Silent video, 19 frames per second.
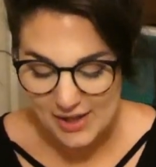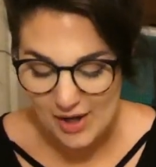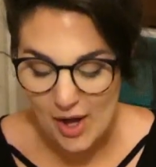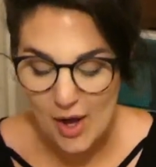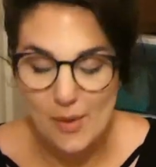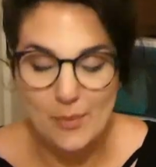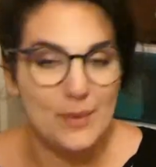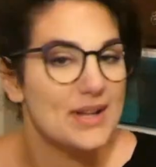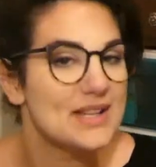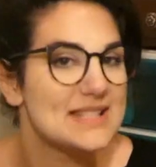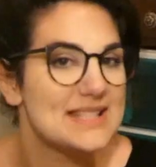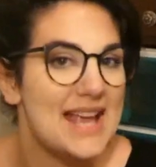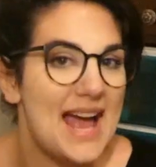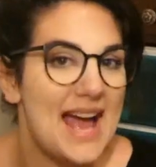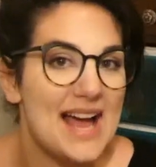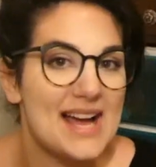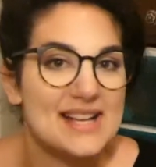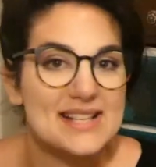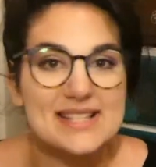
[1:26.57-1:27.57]
in all, with
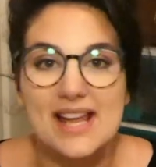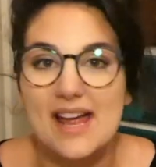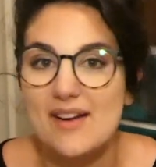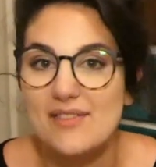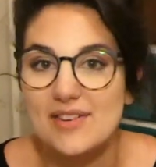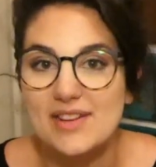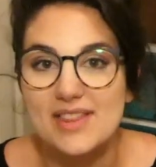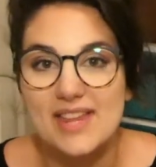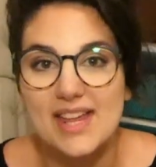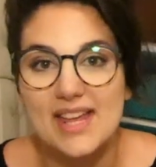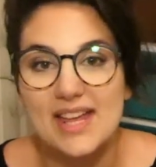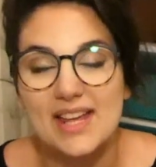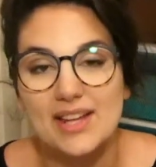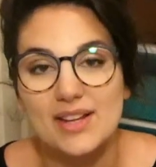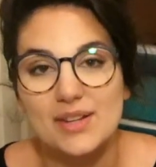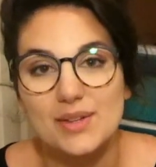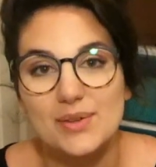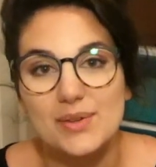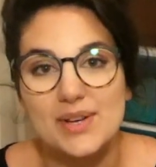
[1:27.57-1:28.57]
tax, everything
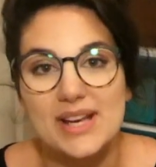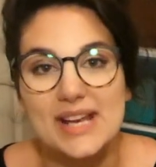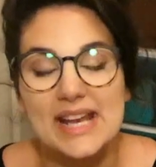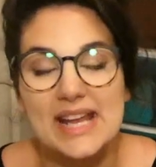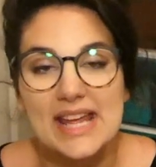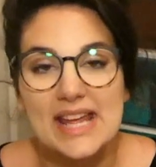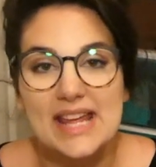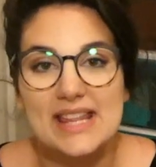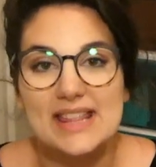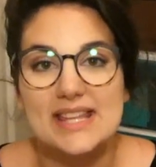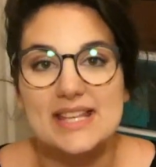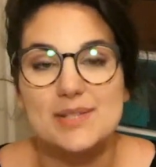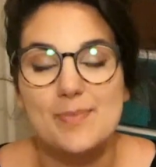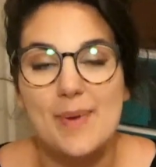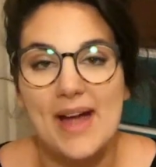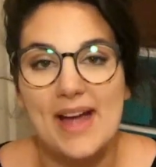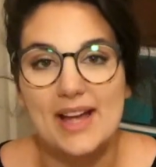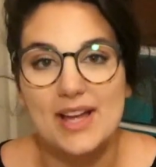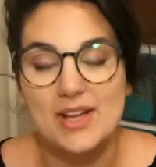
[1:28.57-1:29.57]
included, this
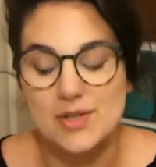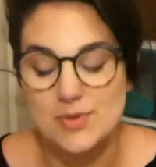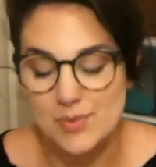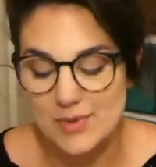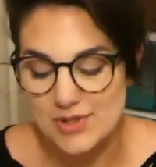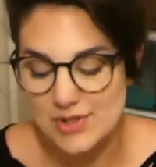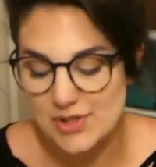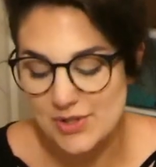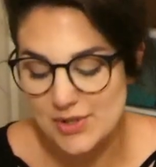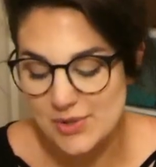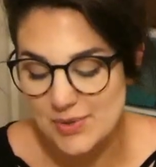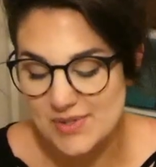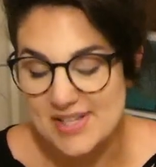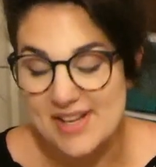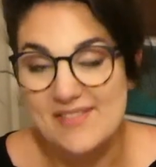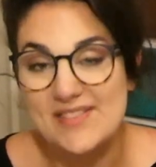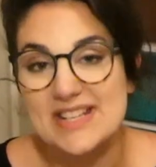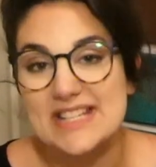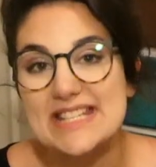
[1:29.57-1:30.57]
package was
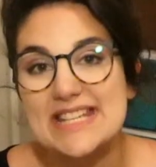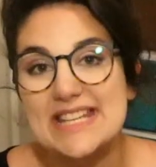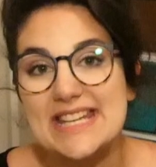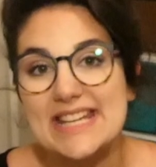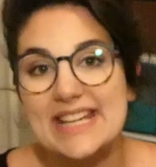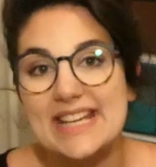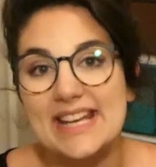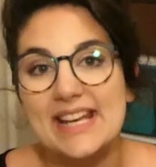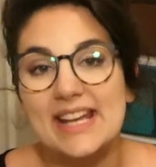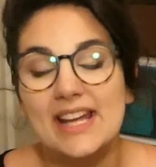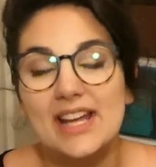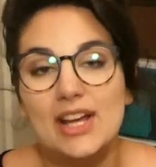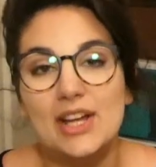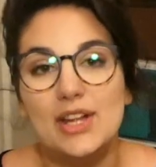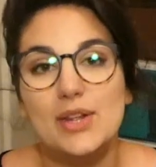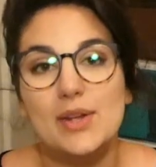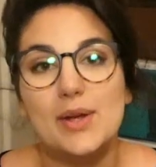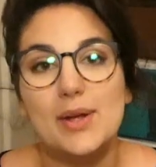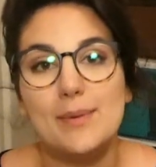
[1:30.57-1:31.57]
$217.
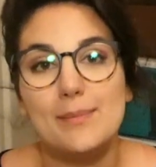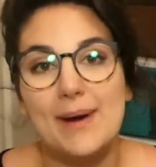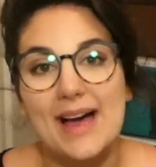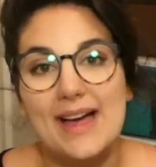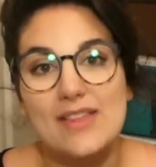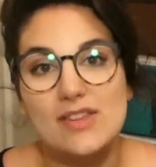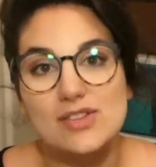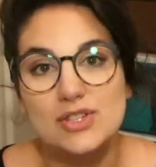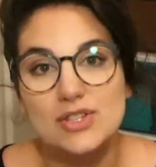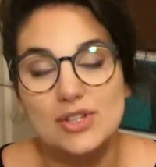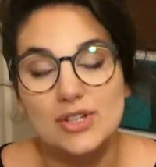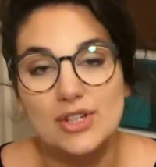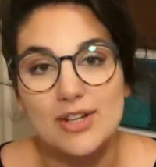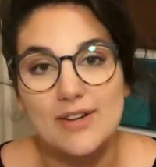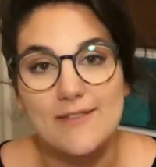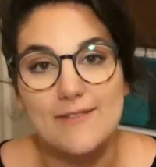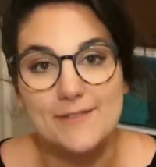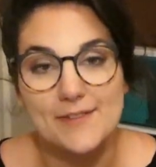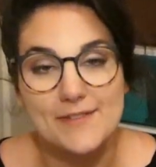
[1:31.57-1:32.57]
You can buy the
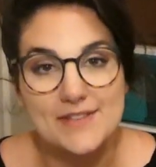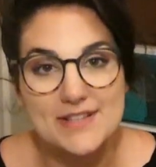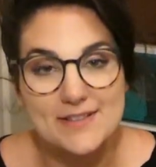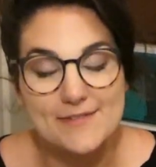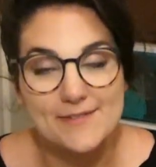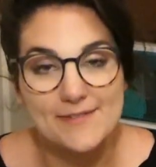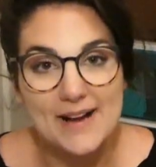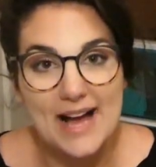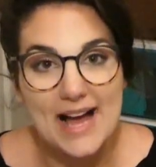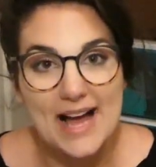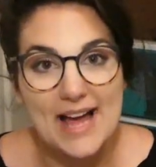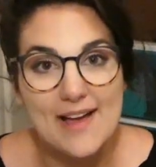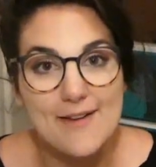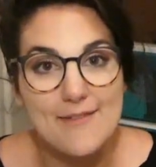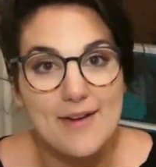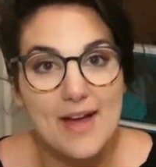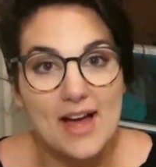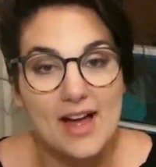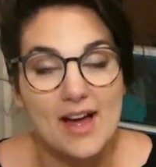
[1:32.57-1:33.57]
Shure
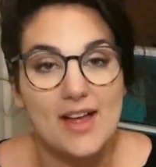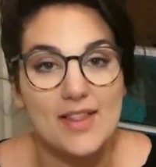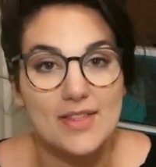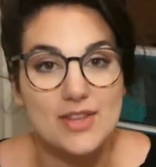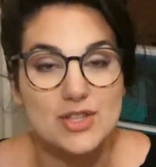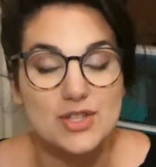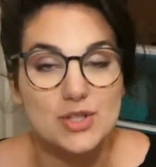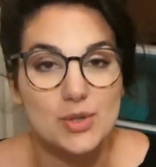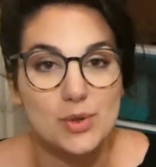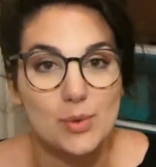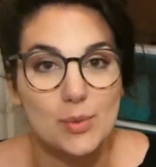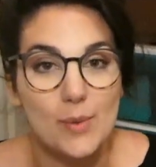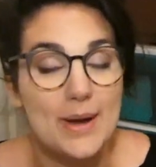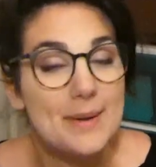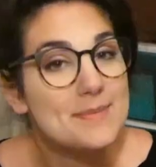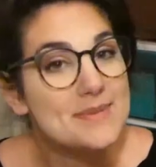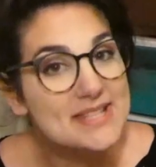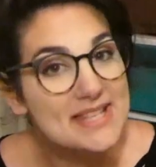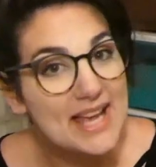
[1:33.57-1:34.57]
55 on the Shure
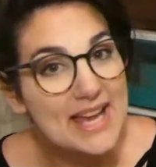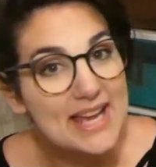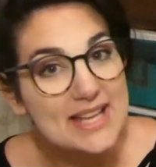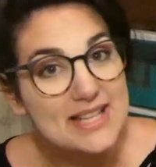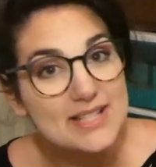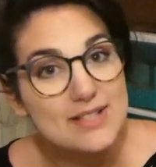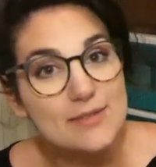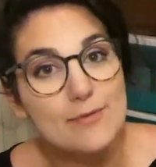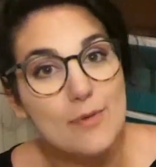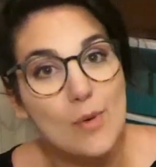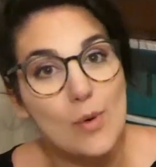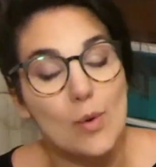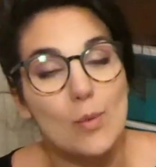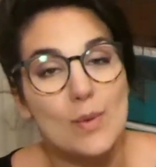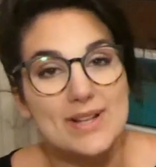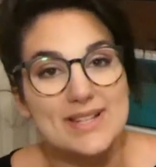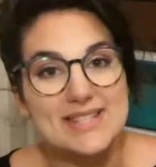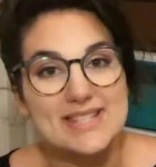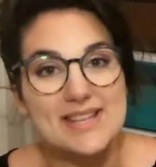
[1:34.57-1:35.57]
website for
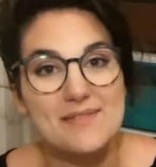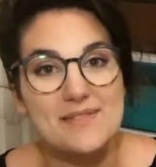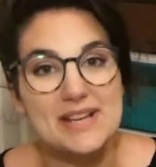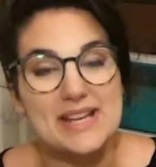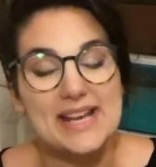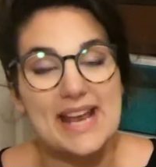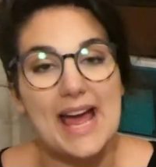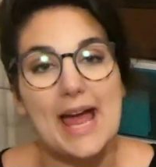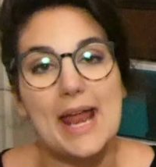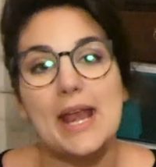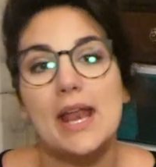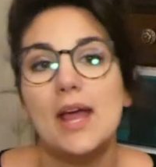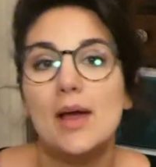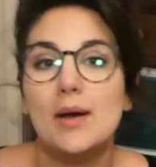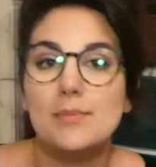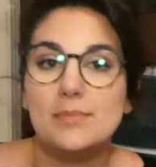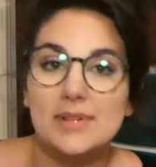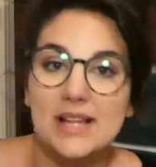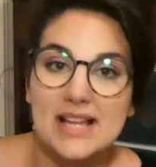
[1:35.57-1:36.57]
$179
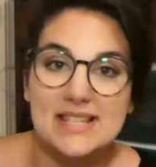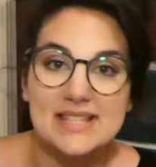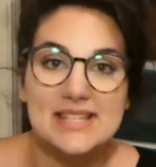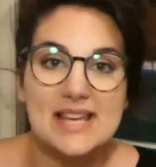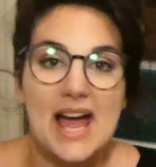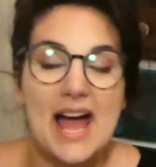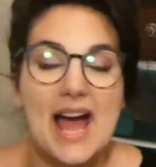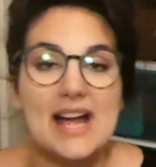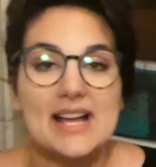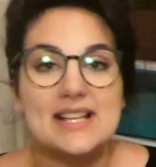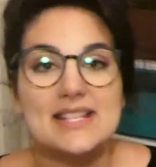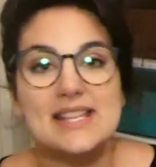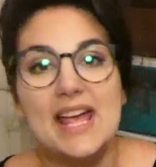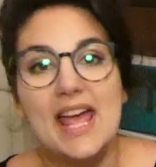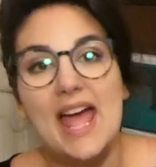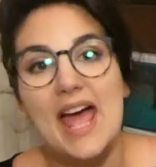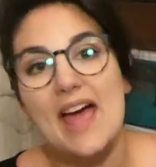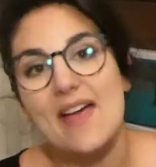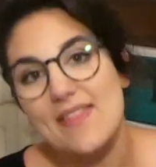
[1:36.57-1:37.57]
plus tax,
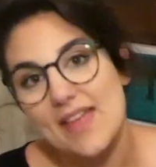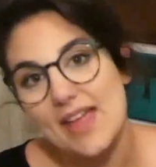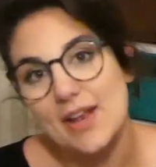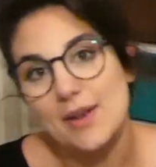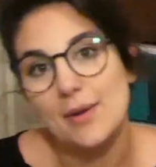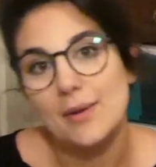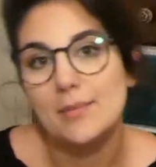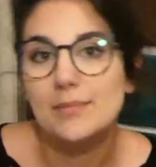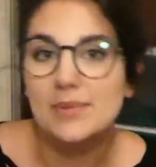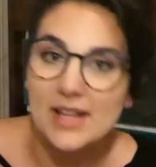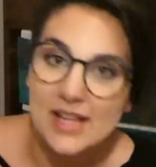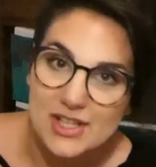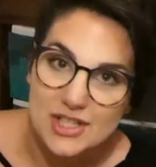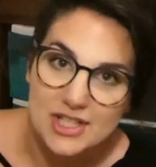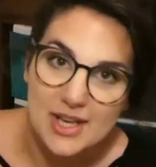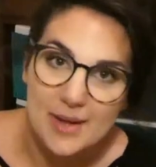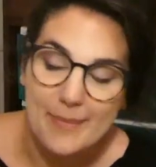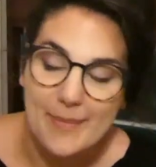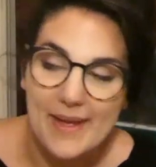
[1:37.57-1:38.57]
and then plus
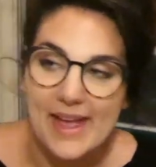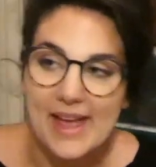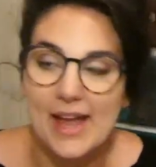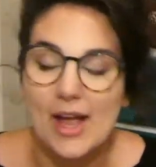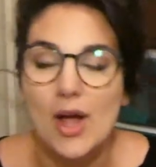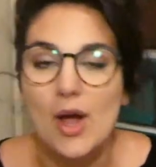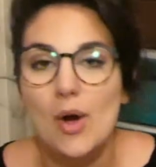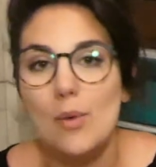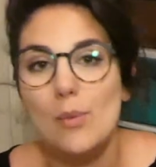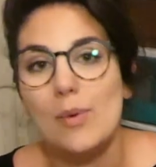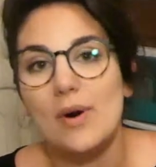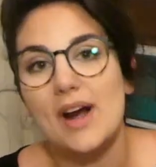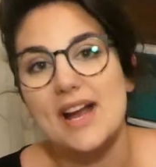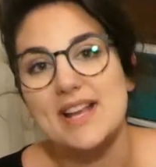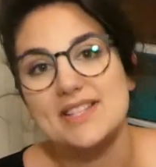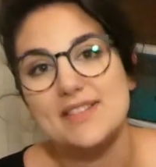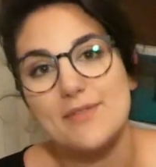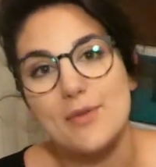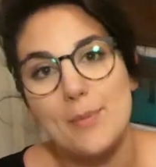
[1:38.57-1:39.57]
shipping.
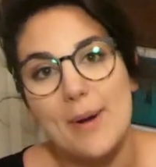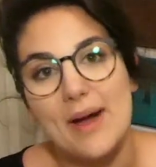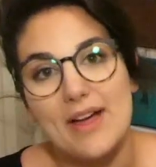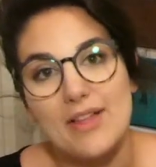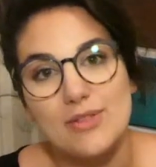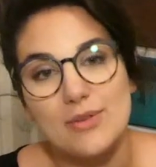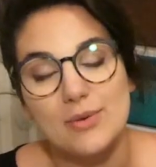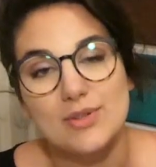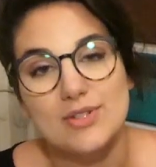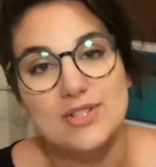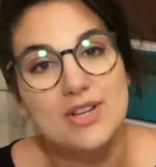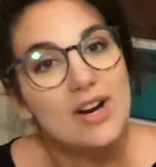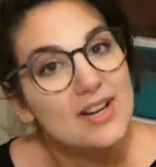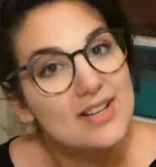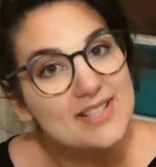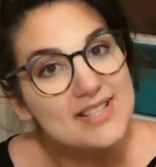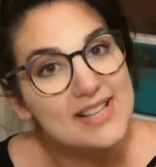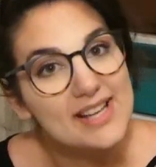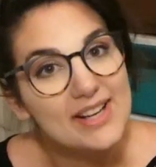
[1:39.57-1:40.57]
Whereas if you buy it through
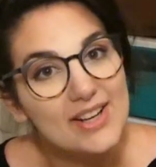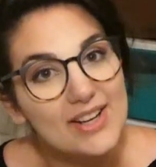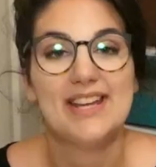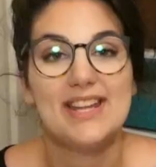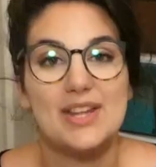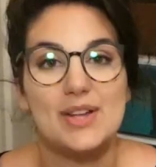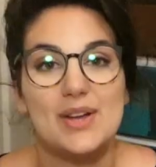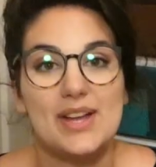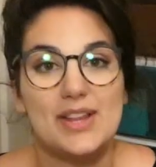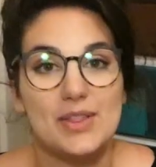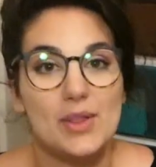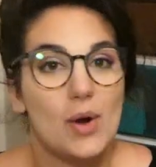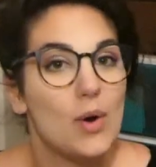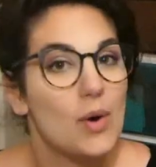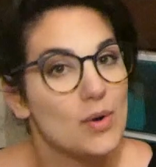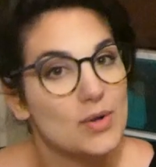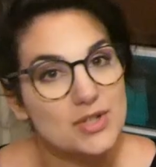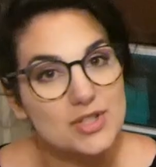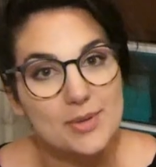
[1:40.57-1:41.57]
Guitar Center, you get the
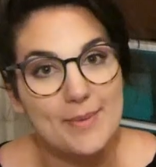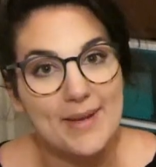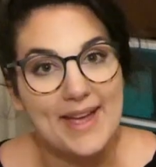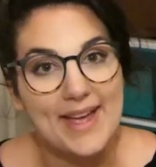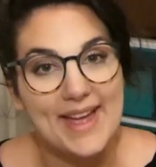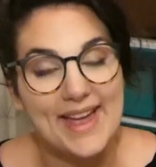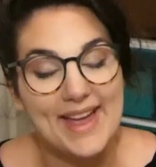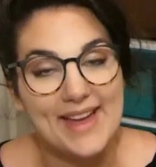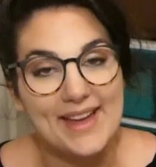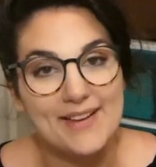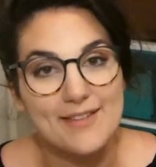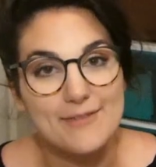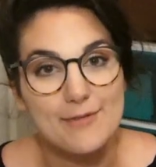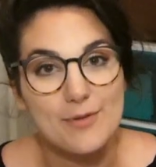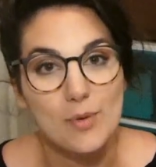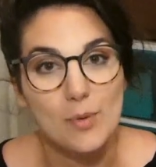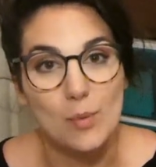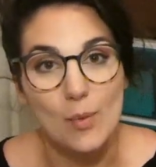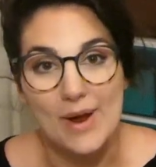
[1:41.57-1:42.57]
whole shebang
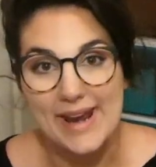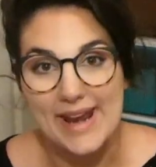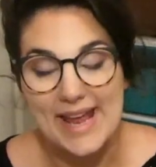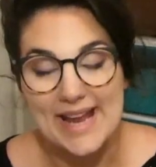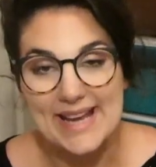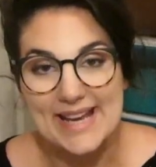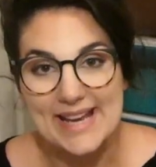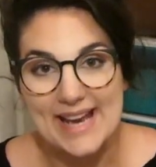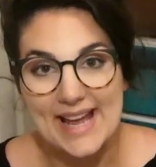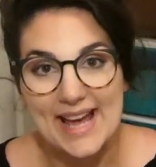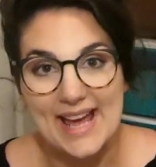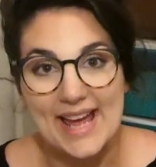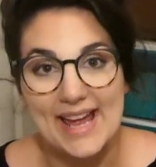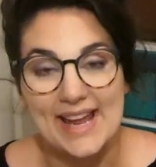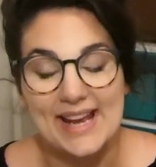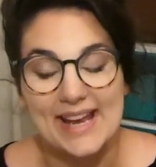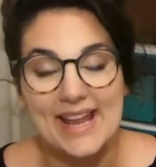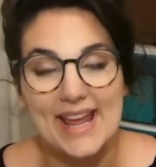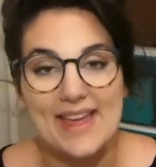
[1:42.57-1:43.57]
for $199,
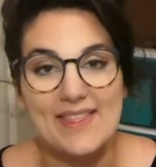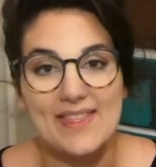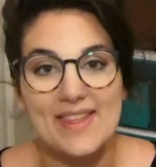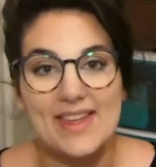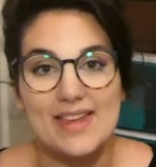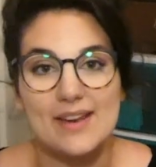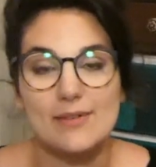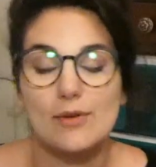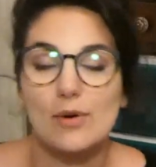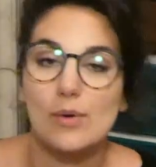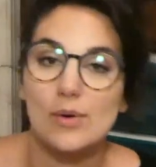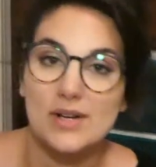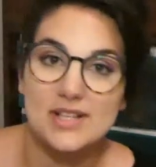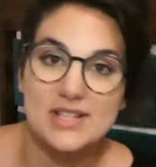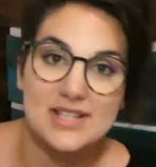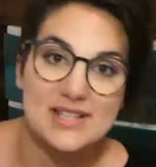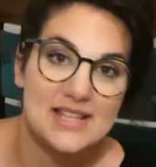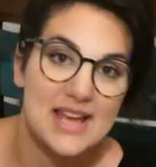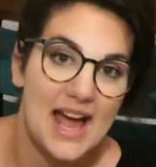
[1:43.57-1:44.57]
and then of
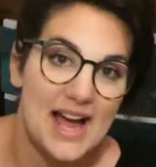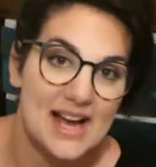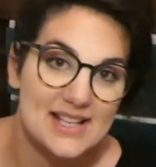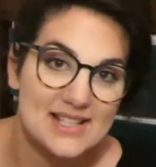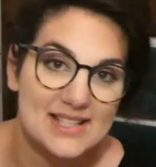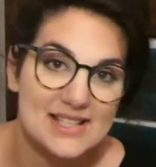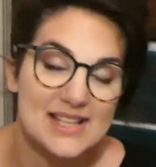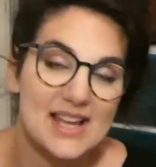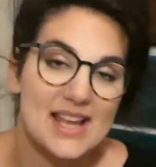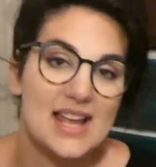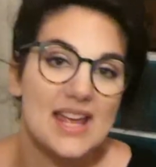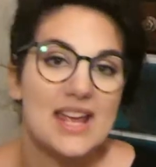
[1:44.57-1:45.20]
course tax